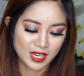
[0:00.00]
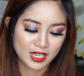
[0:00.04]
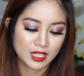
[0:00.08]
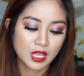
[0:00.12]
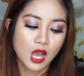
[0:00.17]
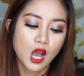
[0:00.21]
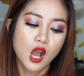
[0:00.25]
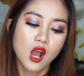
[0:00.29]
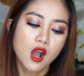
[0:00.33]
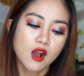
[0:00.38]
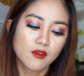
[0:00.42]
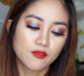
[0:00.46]

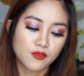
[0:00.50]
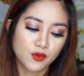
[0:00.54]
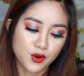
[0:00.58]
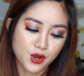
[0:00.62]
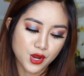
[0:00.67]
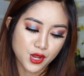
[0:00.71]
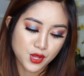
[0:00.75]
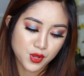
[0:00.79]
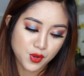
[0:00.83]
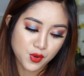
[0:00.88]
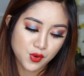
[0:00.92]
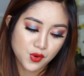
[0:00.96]
right?
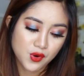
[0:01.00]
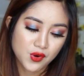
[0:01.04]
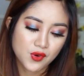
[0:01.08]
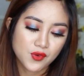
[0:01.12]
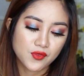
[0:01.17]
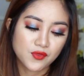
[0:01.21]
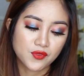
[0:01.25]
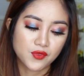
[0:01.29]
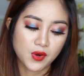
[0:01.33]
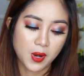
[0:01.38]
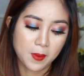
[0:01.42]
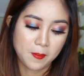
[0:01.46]
For
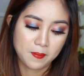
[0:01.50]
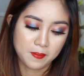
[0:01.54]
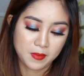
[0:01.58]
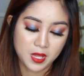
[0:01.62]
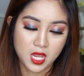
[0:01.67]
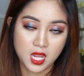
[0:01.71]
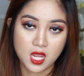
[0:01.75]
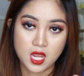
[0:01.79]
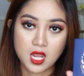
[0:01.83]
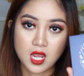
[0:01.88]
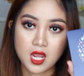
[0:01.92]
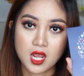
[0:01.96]
you, from
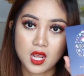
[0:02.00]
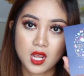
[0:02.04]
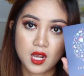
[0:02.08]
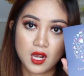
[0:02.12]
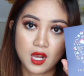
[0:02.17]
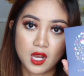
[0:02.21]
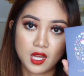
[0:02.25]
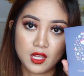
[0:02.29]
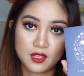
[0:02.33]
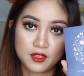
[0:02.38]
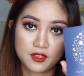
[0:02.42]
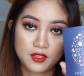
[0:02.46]
me,
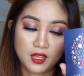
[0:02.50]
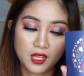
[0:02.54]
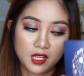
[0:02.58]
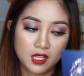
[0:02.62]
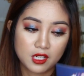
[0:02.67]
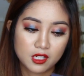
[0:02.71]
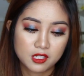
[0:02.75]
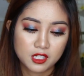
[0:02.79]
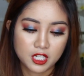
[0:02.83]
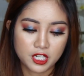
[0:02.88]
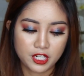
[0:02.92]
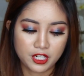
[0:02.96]

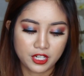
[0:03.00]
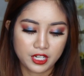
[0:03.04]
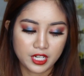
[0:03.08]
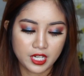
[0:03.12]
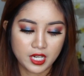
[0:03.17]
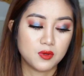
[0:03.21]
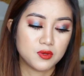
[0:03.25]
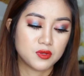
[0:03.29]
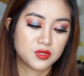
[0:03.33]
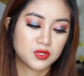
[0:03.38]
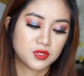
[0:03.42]
Althea Creed.